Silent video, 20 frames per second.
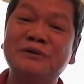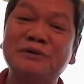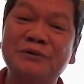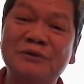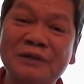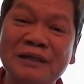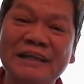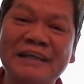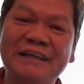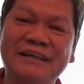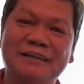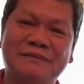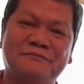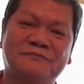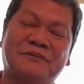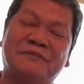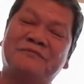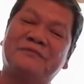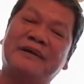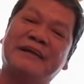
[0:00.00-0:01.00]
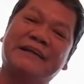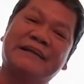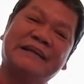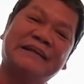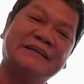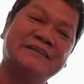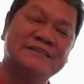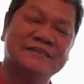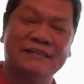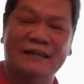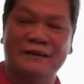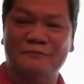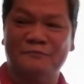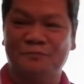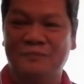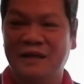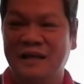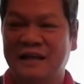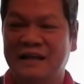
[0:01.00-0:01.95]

cooking, preparing some